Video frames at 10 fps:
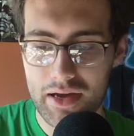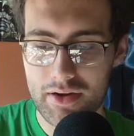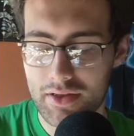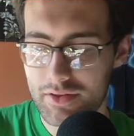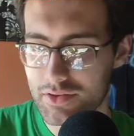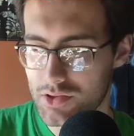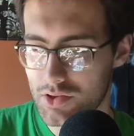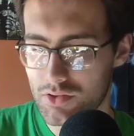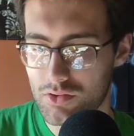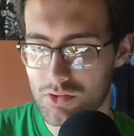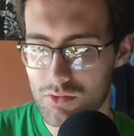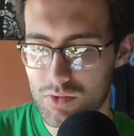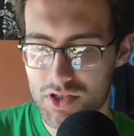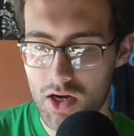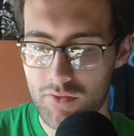plan is
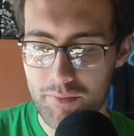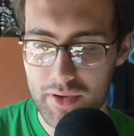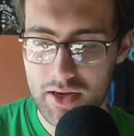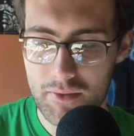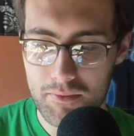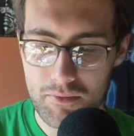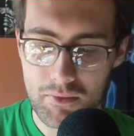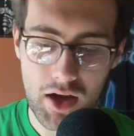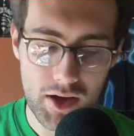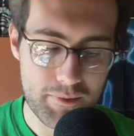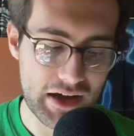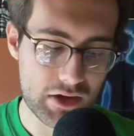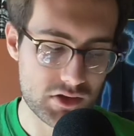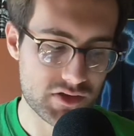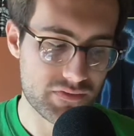to resolve a big high
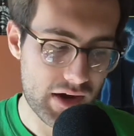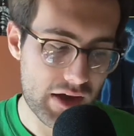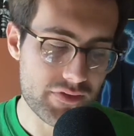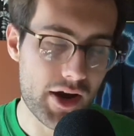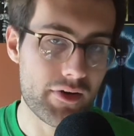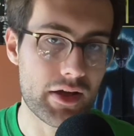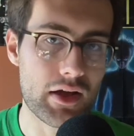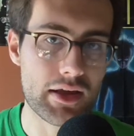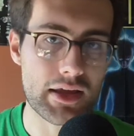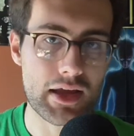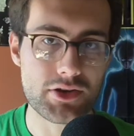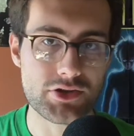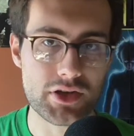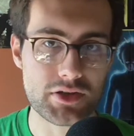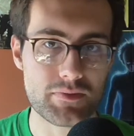mana cost threat very early,
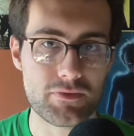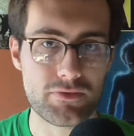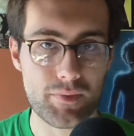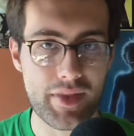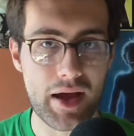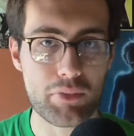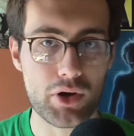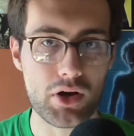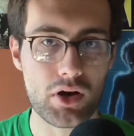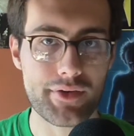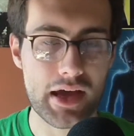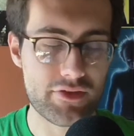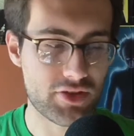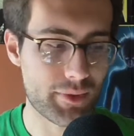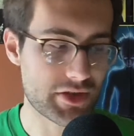and just from that point
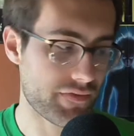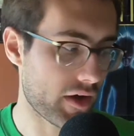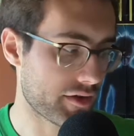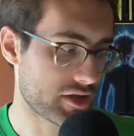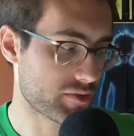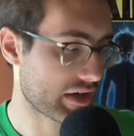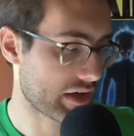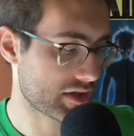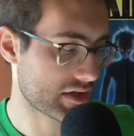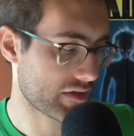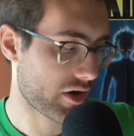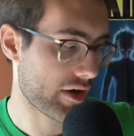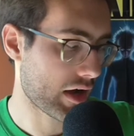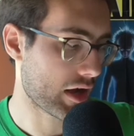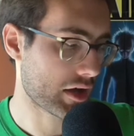on have so much advantage by casting
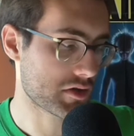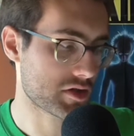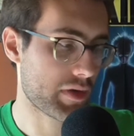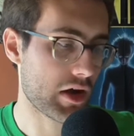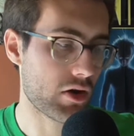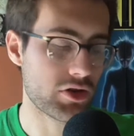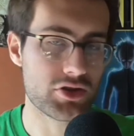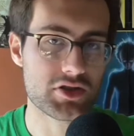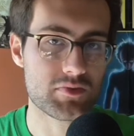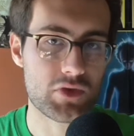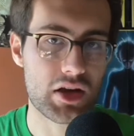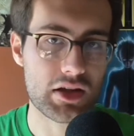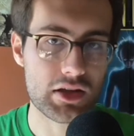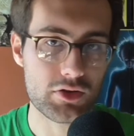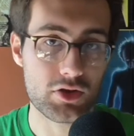a very high cost spell you just
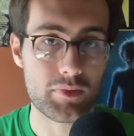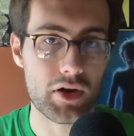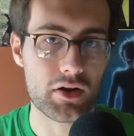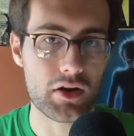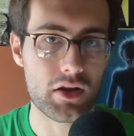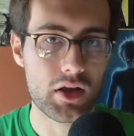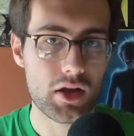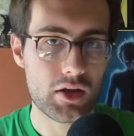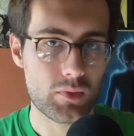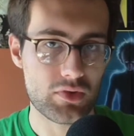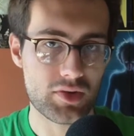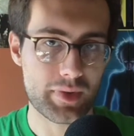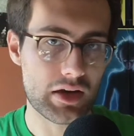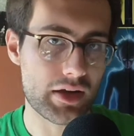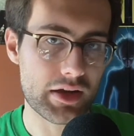kind of kill your opponent.
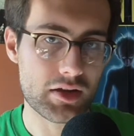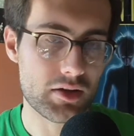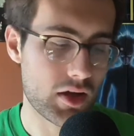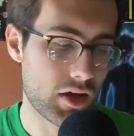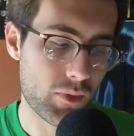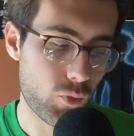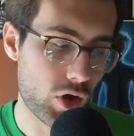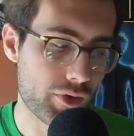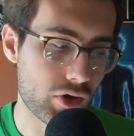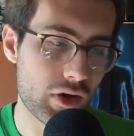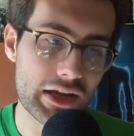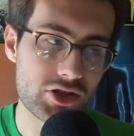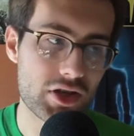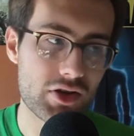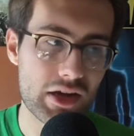With something like Worm
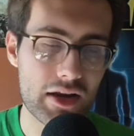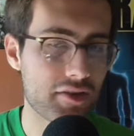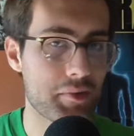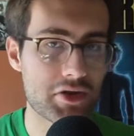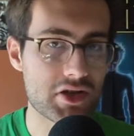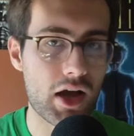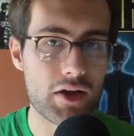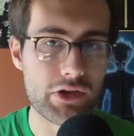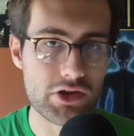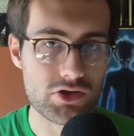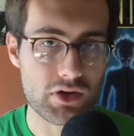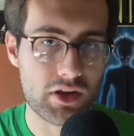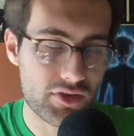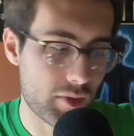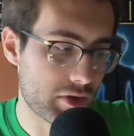Coil Engine, you're getting so much life, you're
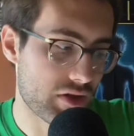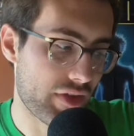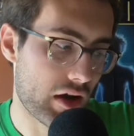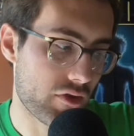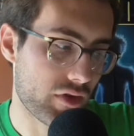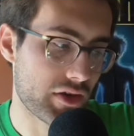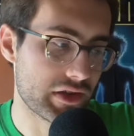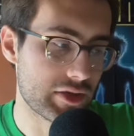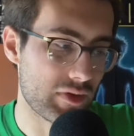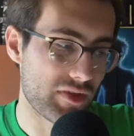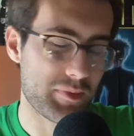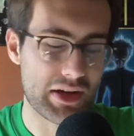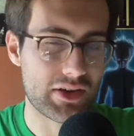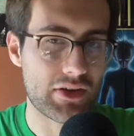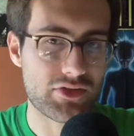destroying so much of their advantage with
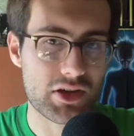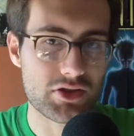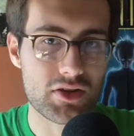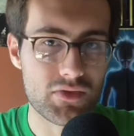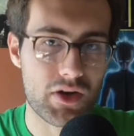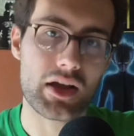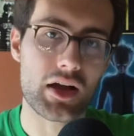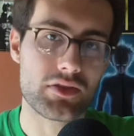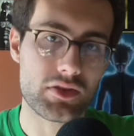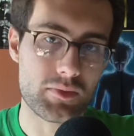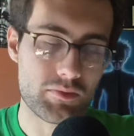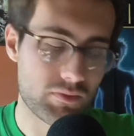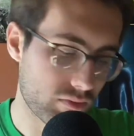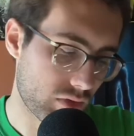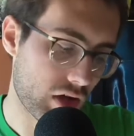this big Death Toucher, it's very hard
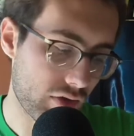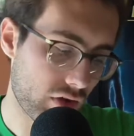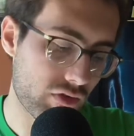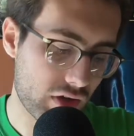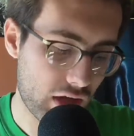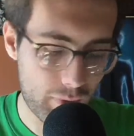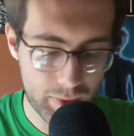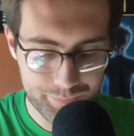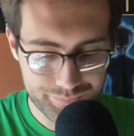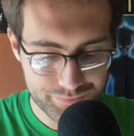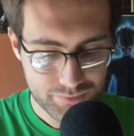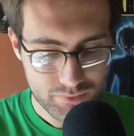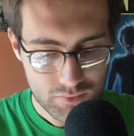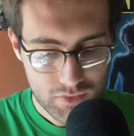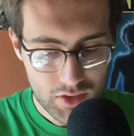to kind of overcome it.
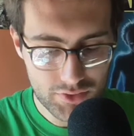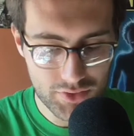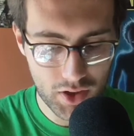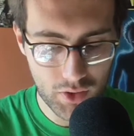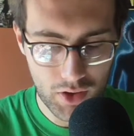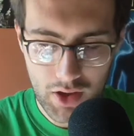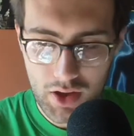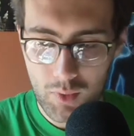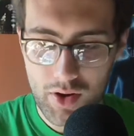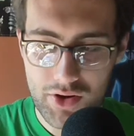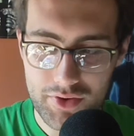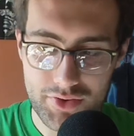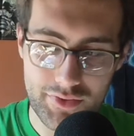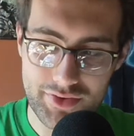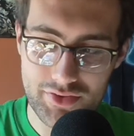So when
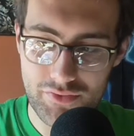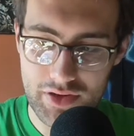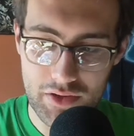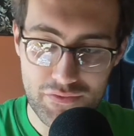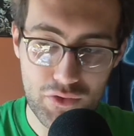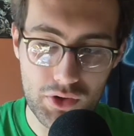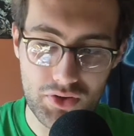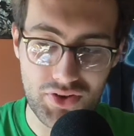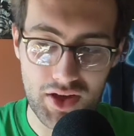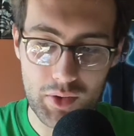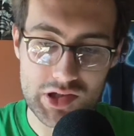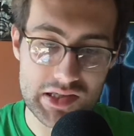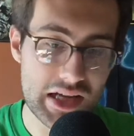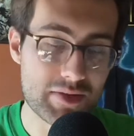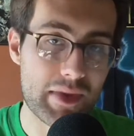you're resolving something like Thought Not Seer,
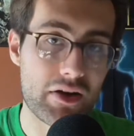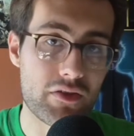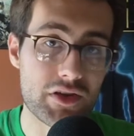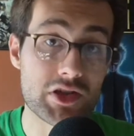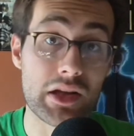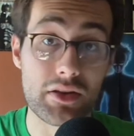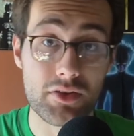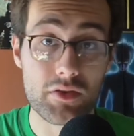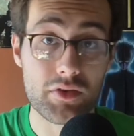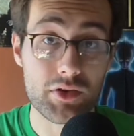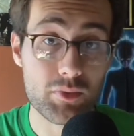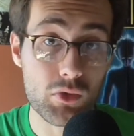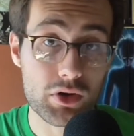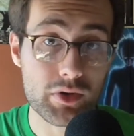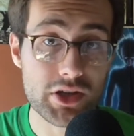which is less mana efficient and is over
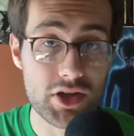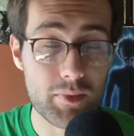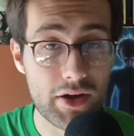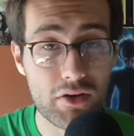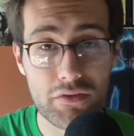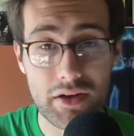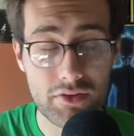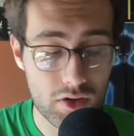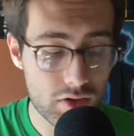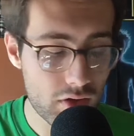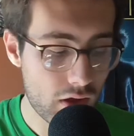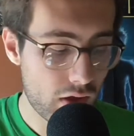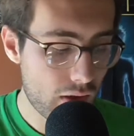a smaller creature, it might not feel as good,